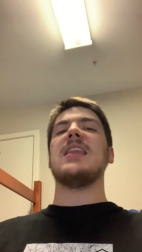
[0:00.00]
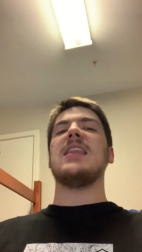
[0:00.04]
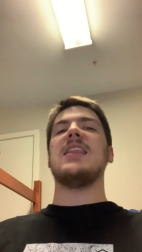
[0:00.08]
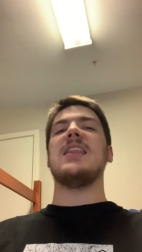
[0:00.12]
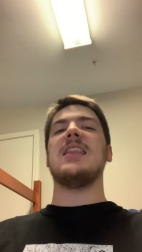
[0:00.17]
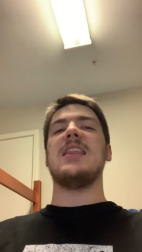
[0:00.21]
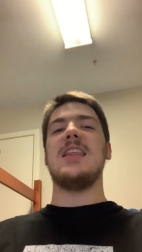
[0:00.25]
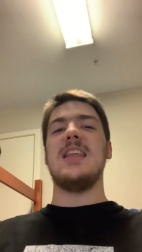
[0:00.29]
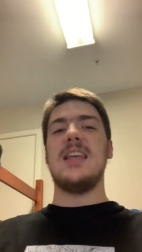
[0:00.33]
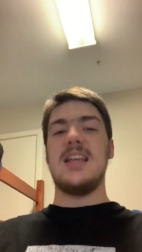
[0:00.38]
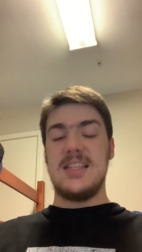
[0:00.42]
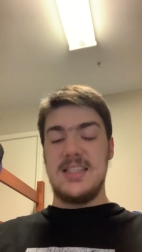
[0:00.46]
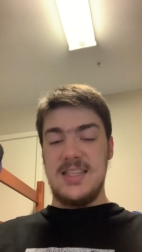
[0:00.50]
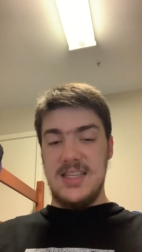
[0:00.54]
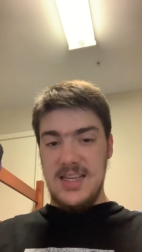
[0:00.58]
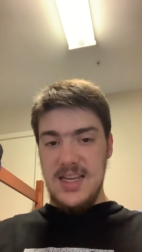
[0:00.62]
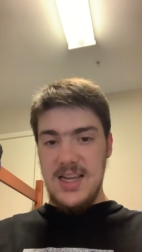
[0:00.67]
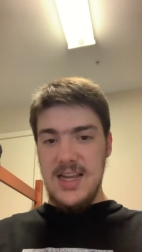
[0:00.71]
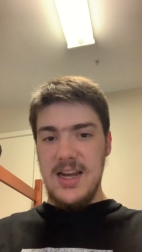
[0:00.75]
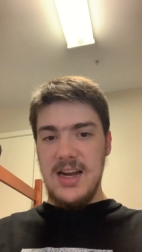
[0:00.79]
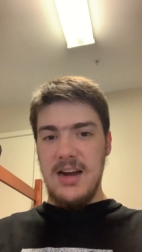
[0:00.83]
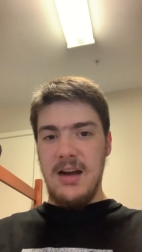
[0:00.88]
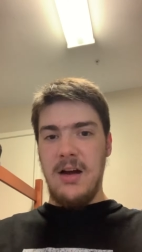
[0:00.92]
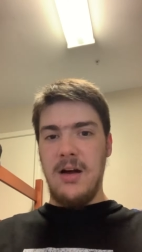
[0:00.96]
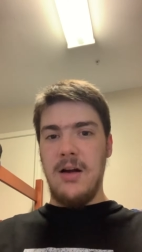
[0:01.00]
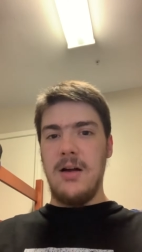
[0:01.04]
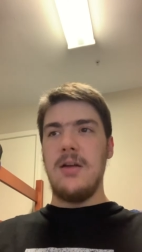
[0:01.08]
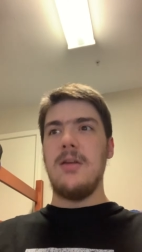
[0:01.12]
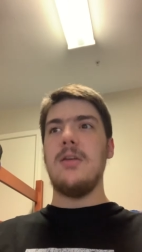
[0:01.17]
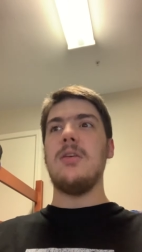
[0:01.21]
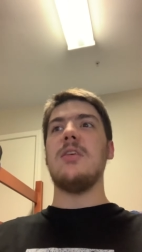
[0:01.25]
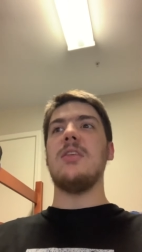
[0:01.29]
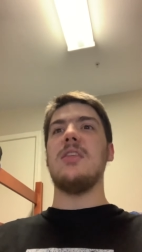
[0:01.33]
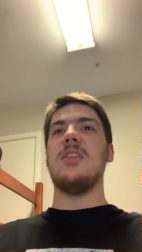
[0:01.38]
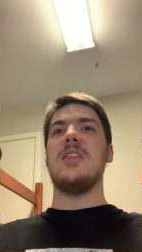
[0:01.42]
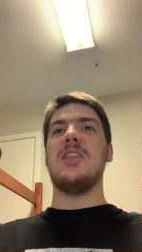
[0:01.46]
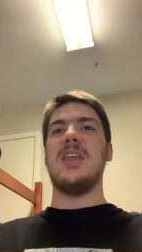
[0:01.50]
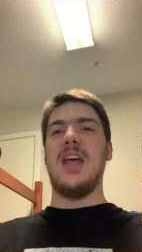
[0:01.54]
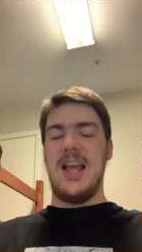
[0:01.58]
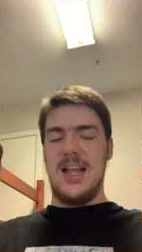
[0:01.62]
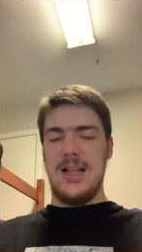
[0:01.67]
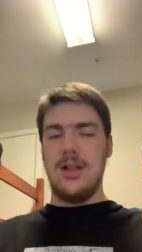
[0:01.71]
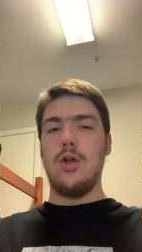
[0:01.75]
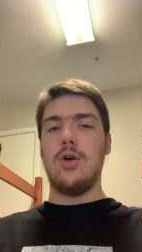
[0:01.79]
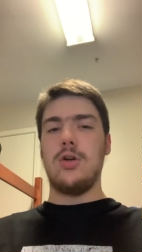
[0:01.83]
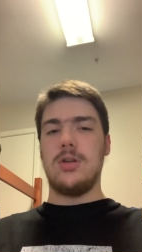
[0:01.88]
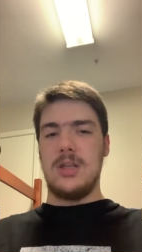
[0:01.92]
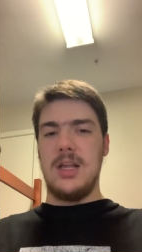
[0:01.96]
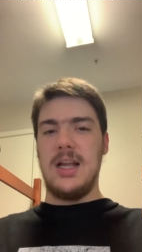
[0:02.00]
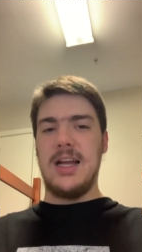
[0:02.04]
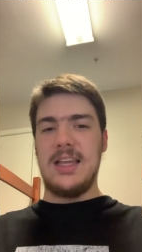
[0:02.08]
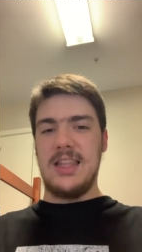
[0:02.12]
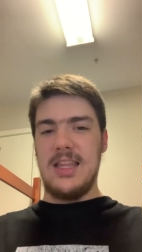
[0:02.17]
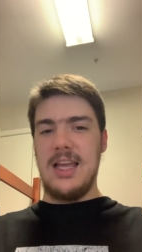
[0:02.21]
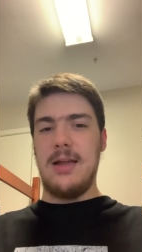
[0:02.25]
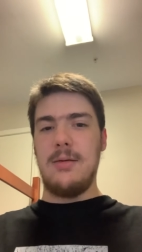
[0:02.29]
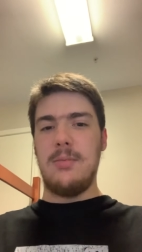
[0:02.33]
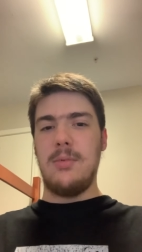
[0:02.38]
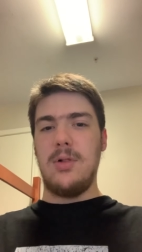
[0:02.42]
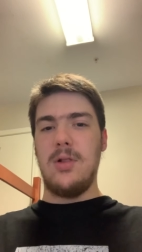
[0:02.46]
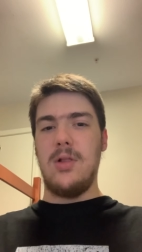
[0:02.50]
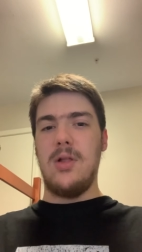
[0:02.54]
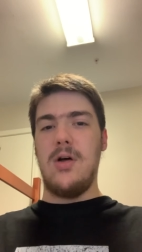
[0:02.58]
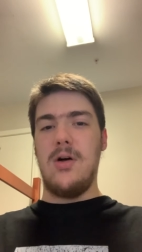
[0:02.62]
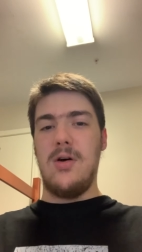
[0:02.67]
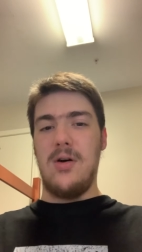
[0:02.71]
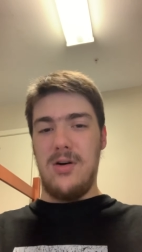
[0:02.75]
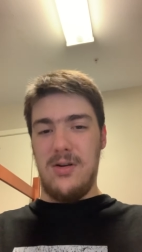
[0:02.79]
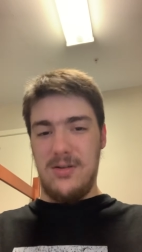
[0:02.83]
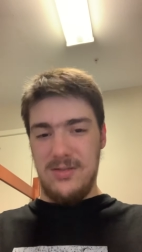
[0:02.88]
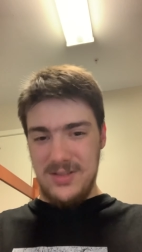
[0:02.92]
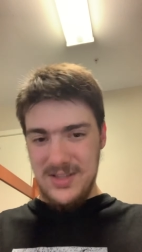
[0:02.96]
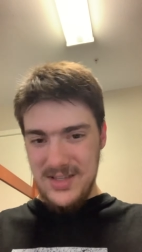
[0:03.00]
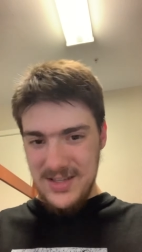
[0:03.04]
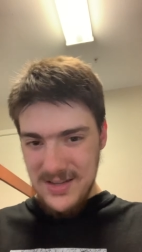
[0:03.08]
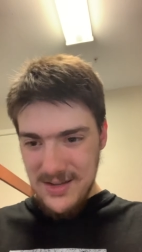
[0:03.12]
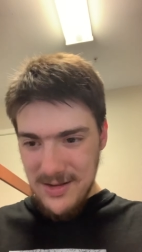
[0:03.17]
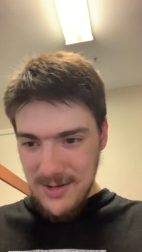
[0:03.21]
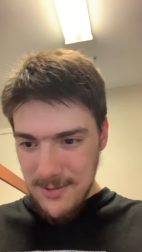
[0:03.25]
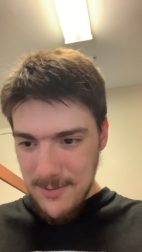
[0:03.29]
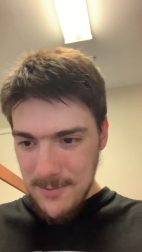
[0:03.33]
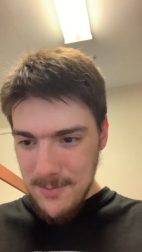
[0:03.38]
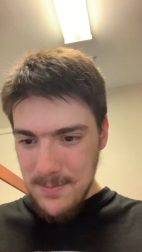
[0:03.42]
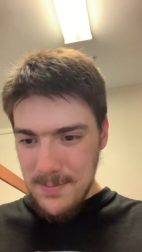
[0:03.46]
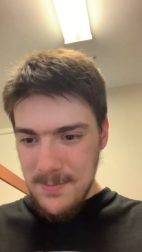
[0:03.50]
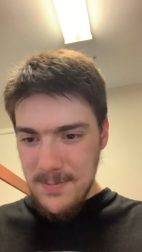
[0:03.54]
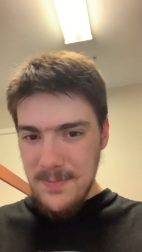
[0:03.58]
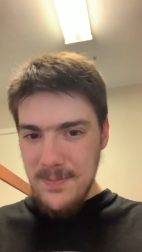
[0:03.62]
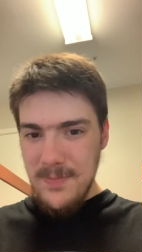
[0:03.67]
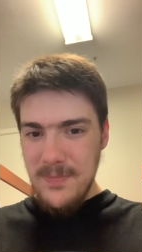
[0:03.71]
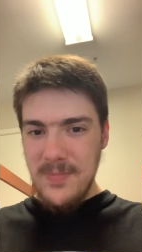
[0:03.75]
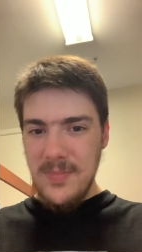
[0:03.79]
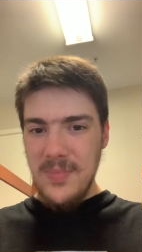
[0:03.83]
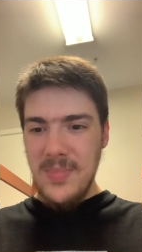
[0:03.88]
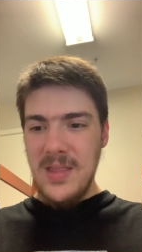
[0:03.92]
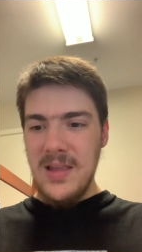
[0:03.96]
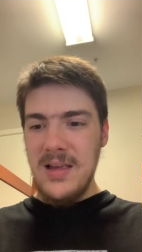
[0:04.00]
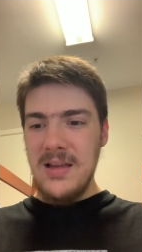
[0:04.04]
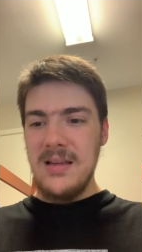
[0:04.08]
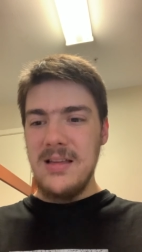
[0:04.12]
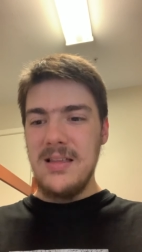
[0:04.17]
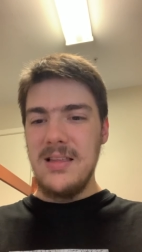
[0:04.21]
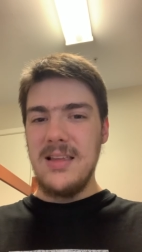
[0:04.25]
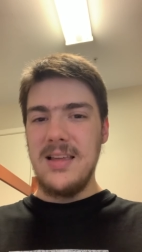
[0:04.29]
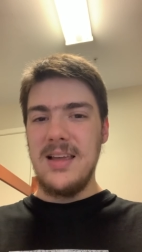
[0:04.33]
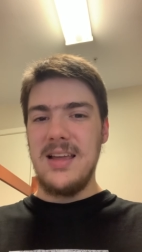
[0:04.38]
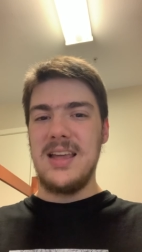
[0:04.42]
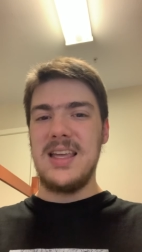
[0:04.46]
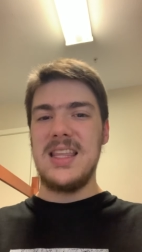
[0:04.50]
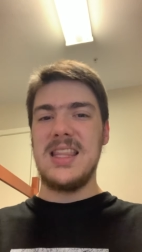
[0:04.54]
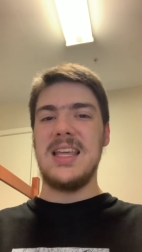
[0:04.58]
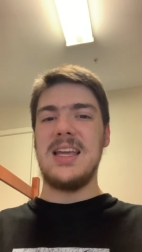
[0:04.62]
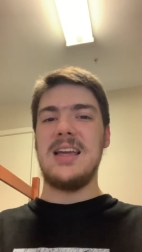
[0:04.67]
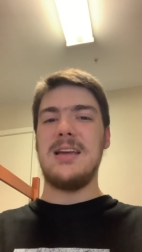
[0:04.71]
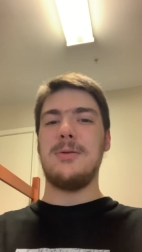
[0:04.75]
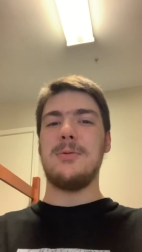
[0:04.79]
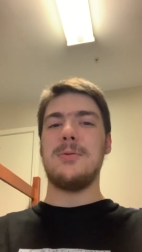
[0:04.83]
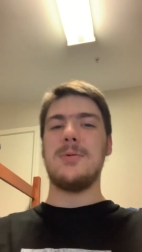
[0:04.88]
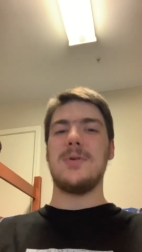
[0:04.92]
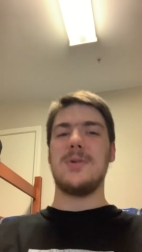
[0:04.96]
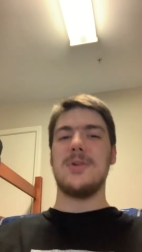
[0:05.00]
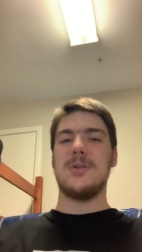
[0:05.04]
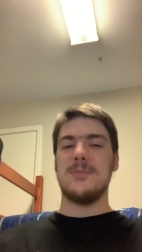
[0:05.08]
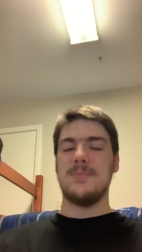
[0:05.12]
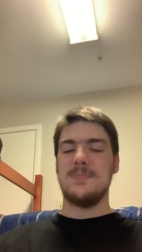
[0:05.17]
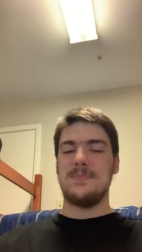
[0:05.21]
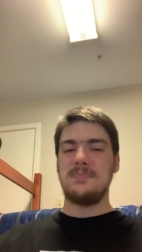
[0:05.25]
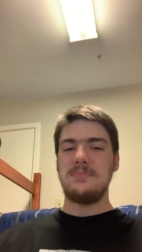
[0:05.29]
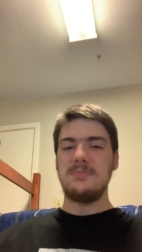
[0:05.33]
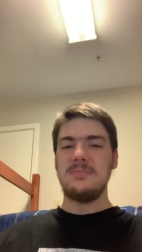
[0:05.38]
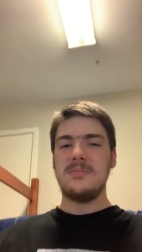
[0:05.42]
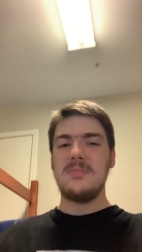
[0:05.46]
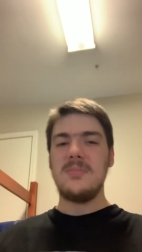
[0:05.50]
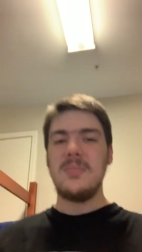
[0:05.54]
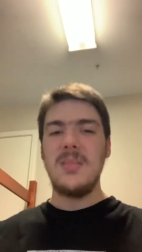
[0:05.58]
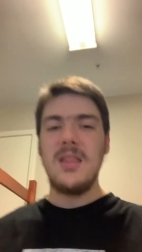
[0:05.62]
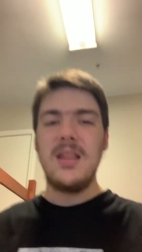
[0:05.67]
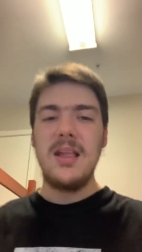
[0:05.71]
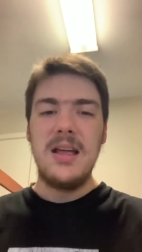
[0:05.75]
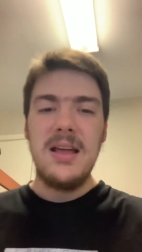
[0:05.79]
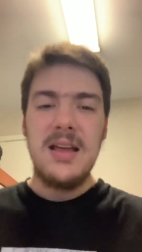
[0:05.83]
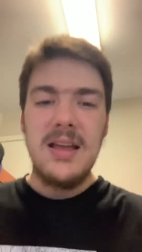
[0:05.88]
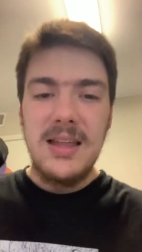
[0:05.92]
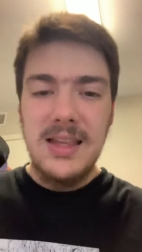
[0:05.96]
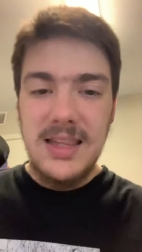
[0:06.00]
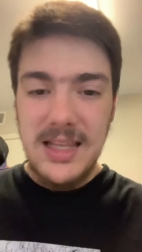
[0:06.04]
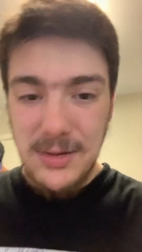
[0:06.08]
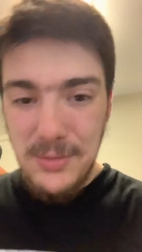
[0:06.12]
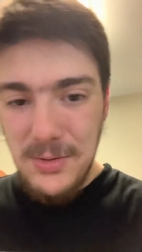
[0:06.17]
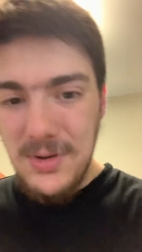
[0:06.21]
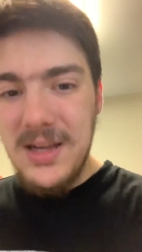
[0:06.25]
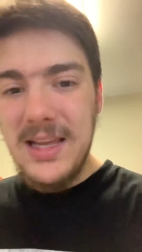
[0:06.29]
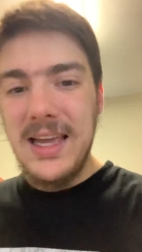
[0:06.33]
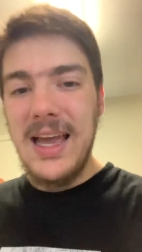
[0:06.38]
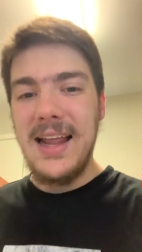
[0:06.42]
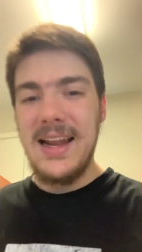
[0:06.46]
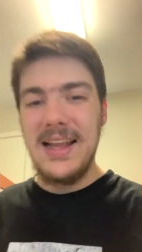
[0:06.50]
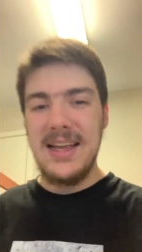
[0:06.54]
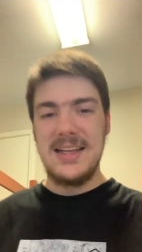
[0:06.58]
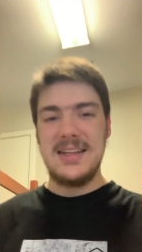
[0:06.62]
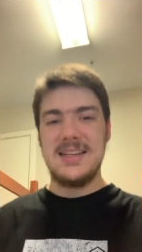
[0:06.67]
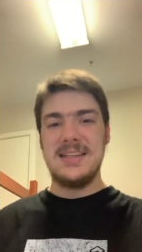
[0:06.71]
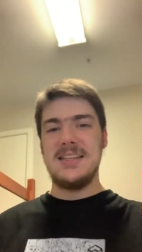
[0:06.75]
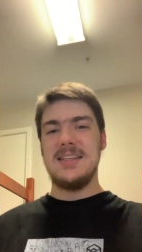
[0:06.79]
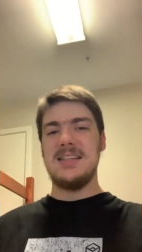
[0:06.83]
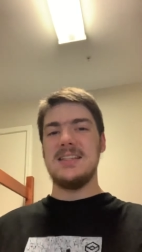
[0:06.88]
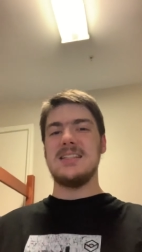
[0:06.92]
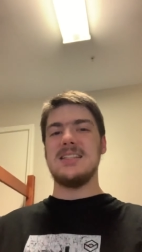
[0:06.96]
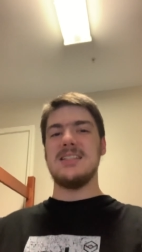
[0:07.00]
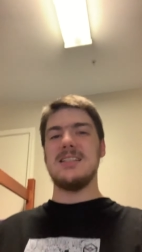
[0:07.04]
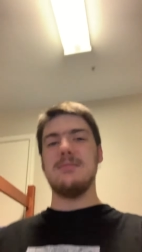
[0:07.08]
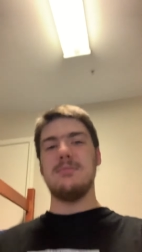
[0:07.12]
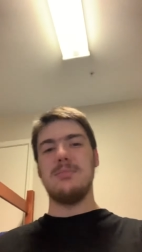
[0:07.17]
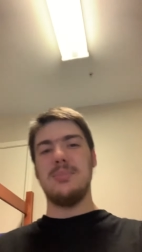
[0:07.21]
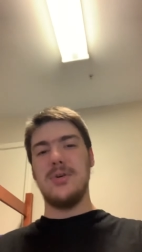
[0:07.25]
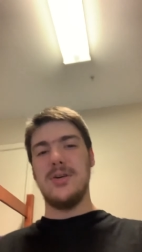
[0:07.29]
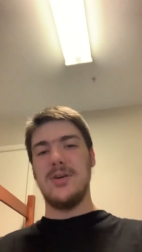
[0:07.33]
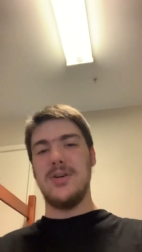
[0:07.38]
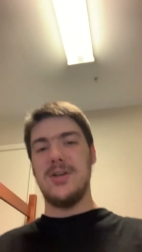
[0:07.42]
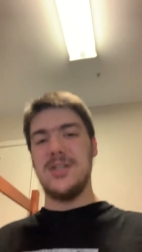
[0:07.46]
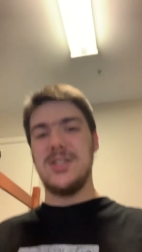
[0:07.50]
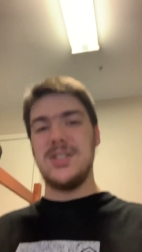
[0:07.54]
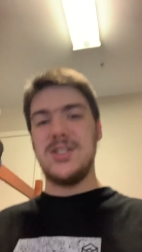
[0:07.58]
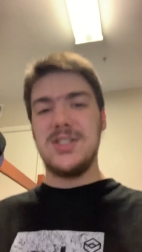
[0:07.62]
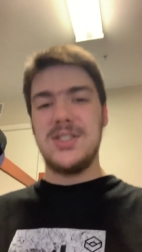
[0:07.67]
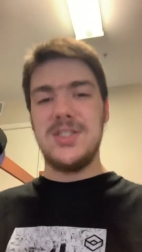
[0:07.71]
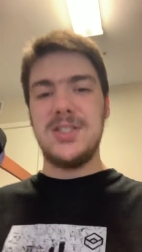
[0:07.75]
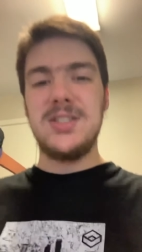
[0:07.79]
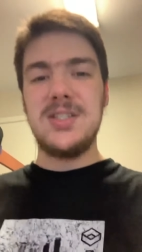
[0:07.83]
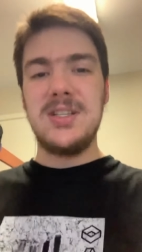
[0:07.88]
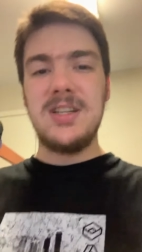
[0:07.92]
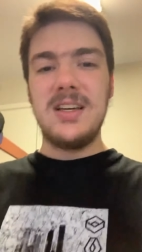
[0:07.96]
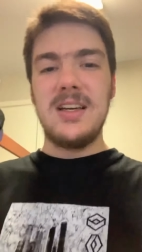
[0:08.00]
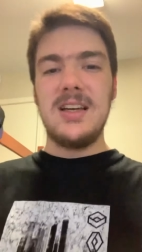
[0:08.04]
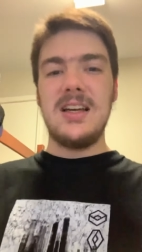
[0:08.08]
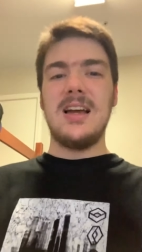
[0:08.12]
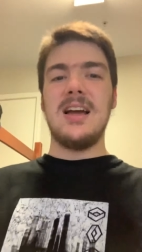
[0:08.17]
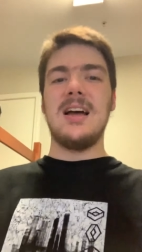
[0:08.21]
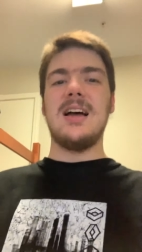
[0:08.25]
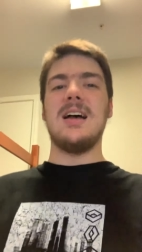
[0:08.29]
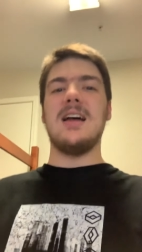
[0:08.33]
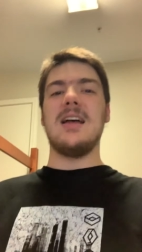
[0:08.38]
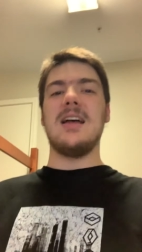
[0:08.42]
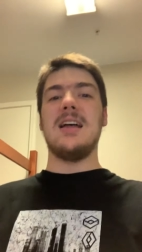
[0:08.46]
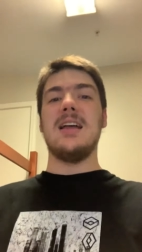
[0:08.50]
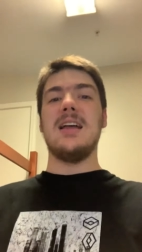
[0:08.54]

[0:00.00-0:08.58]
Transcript: This year, they looked like they belonged. Like they were, they were getting a decent push. Uh,